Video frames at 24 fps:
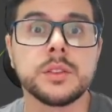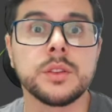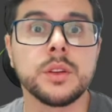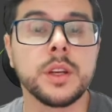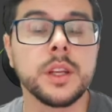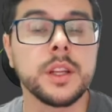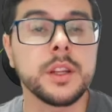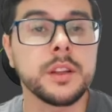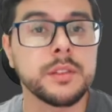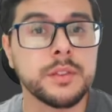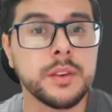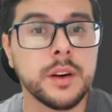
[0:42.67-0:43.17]

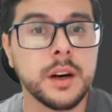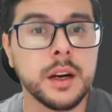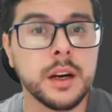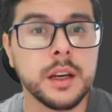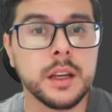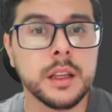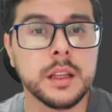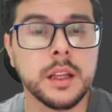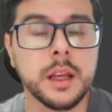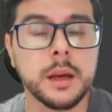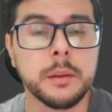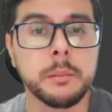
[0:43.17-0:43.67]

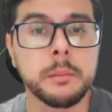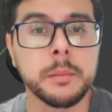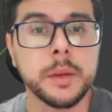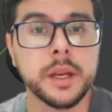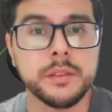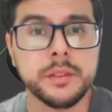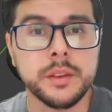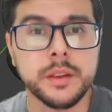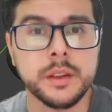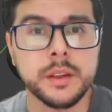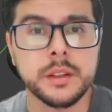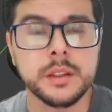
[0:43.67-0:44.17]
solidify,
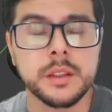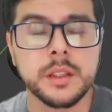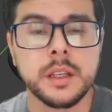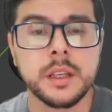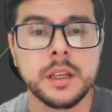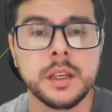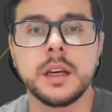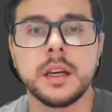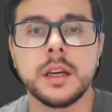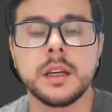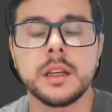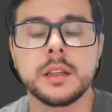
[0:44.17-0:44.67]
bevel,
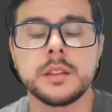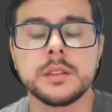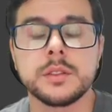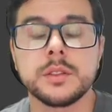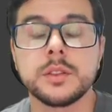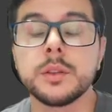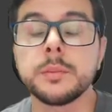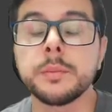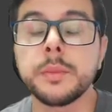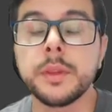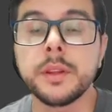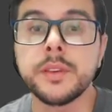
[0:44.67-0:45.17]
and
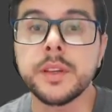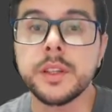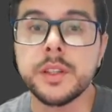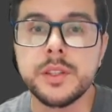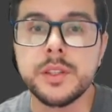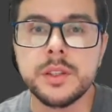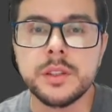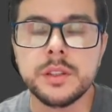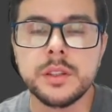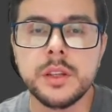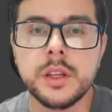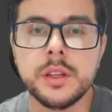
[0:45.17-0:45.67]

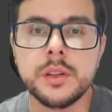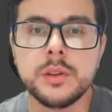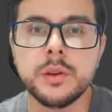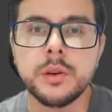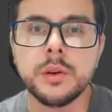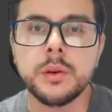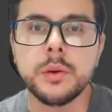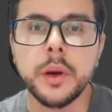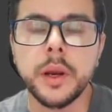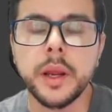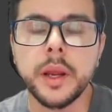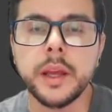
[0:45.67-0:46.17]
subdivision to
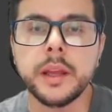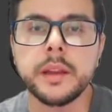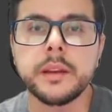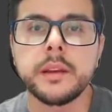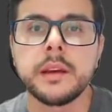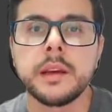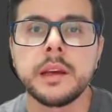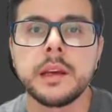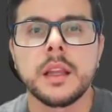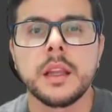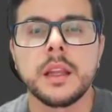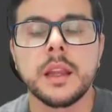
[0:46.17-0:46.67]
create
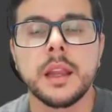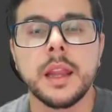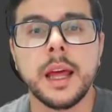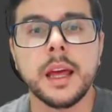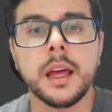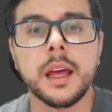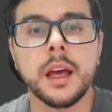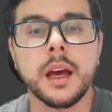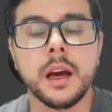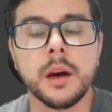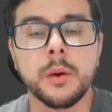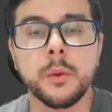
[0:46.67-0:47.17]

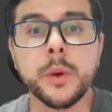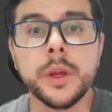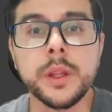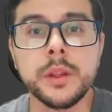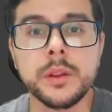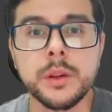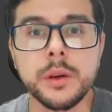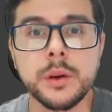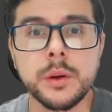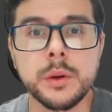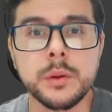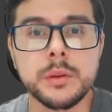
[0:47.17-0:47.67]
a
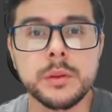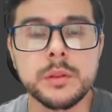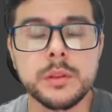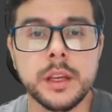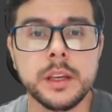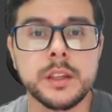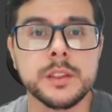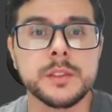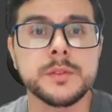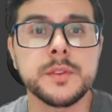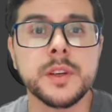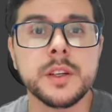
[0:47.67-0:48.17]
window
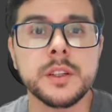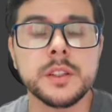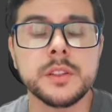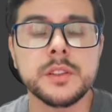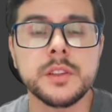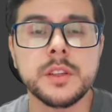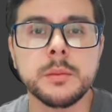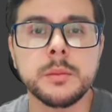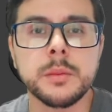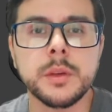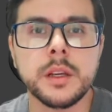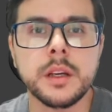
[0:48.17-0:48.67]
that is very
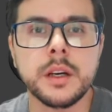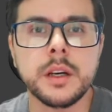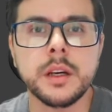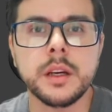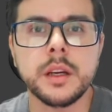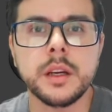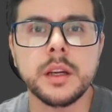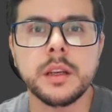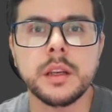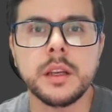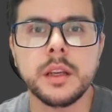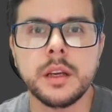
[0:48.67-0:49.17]

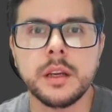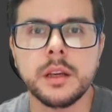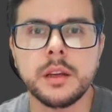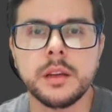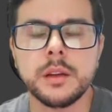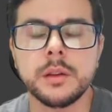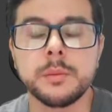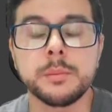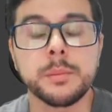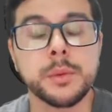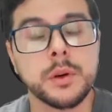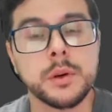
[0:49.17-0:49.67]
similar
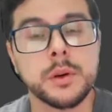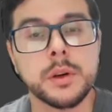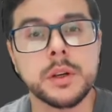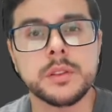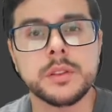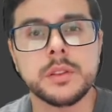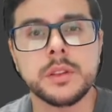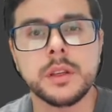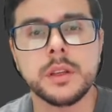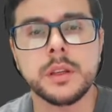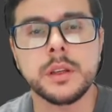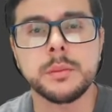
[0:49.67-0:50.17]
in
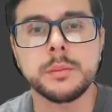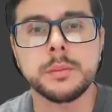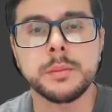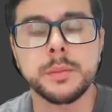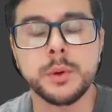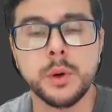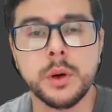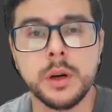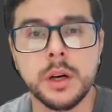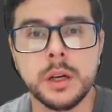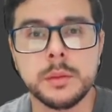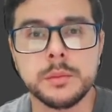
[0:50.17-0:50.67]

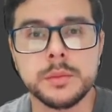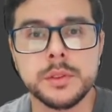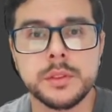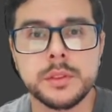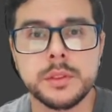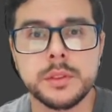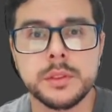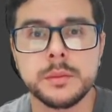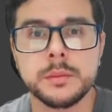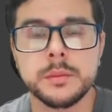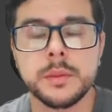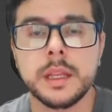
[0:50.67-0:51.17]

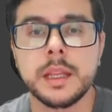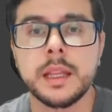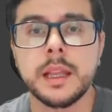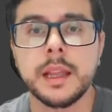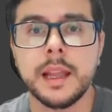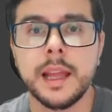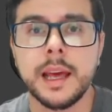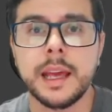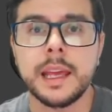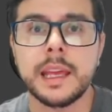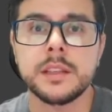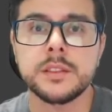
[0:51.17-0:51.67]
programs
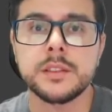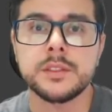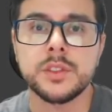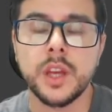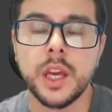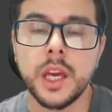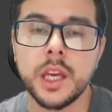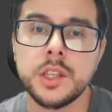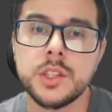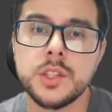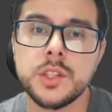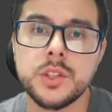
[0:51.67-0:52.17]
like
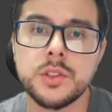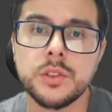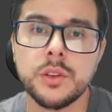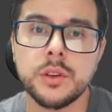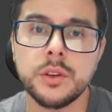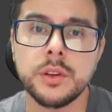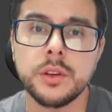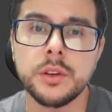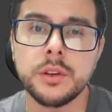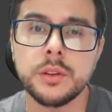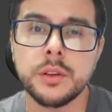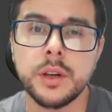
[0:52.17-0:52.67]
Sketch
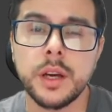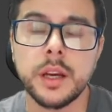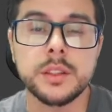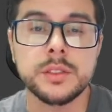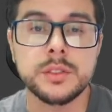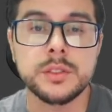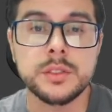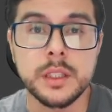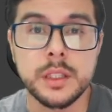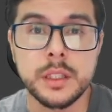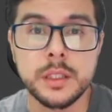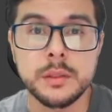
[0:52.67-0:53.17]
or
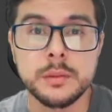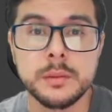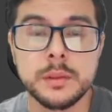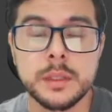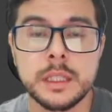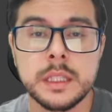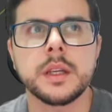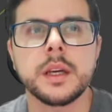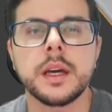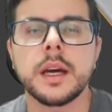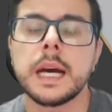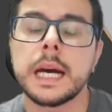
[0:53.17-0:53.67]
XD.
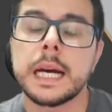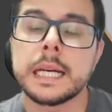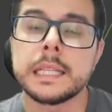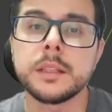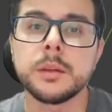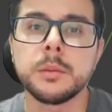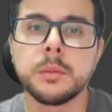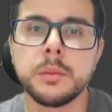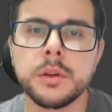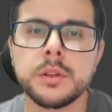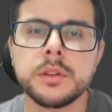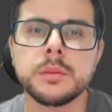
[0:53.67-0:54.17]
And
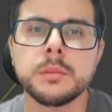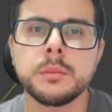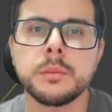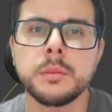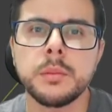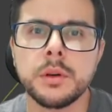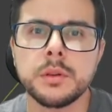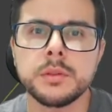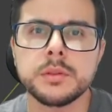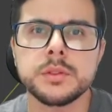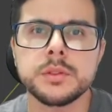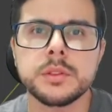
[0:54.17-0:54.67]
the
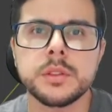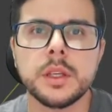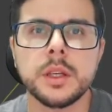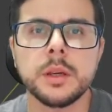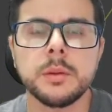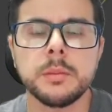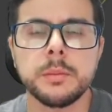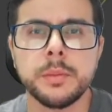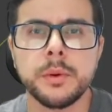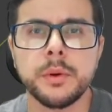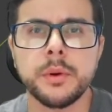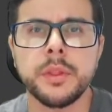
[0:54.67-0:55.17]
most
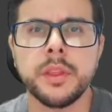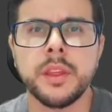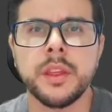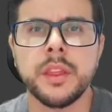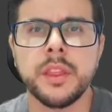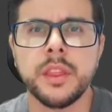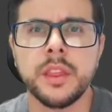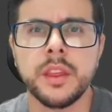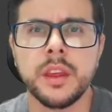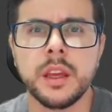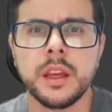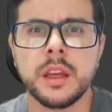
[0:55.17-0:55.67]

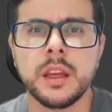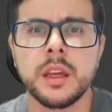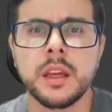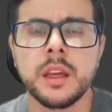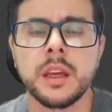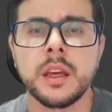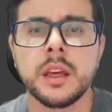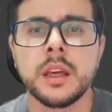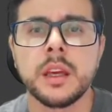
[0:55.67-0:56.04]
important thing